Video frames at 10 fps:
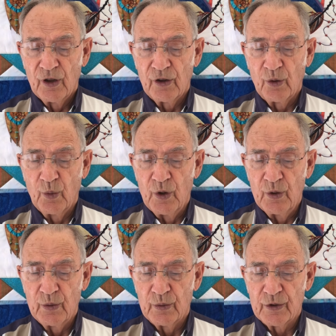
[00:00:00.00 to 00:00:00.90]
the
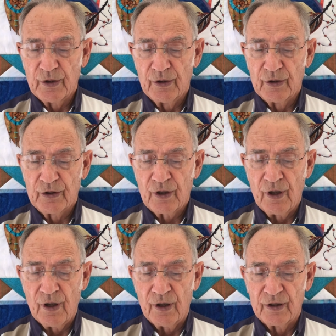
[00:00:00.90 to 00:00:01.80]
wounds, the
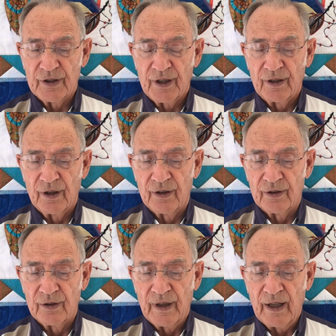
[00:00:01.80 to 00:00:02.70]
scars, and
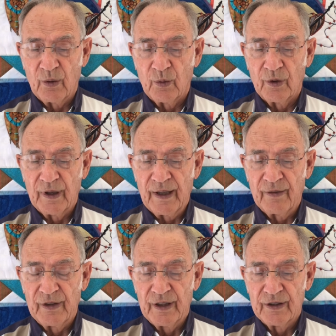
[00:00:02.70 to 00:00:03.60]
other outward
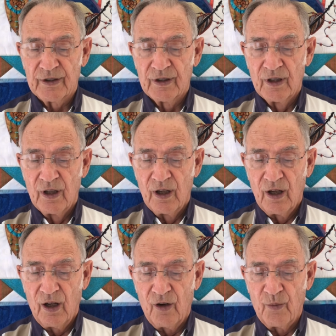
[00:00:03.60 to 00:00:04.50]
evidence
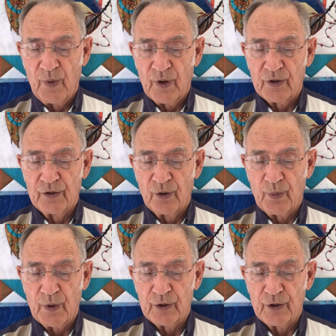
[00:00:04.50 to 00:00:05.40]
of personal
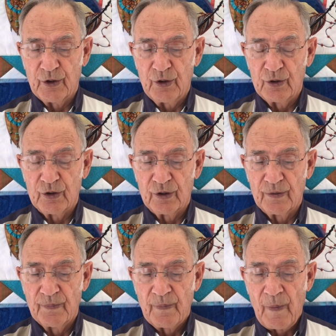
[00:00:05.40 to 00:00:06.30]
persecution.
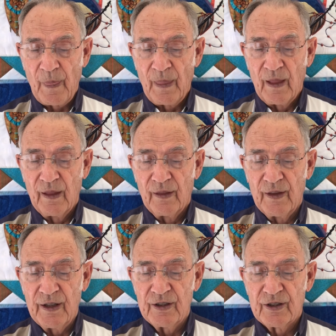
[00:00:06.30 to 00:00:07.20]

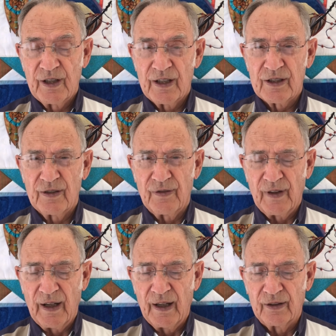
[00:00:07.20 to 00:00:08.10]
These
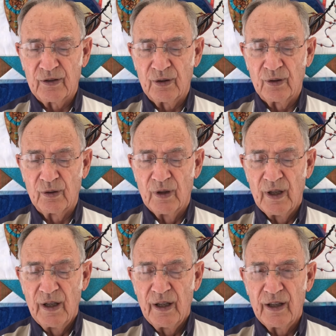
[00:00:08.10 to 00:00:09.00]
testify to
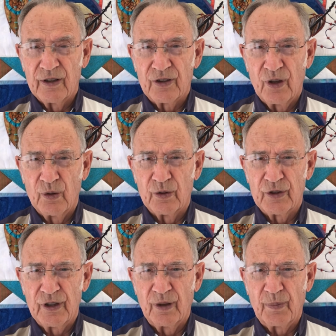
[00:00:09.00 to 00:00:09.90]
his
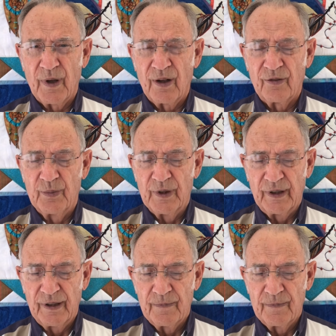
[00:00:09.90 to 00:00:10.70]
ownership of me.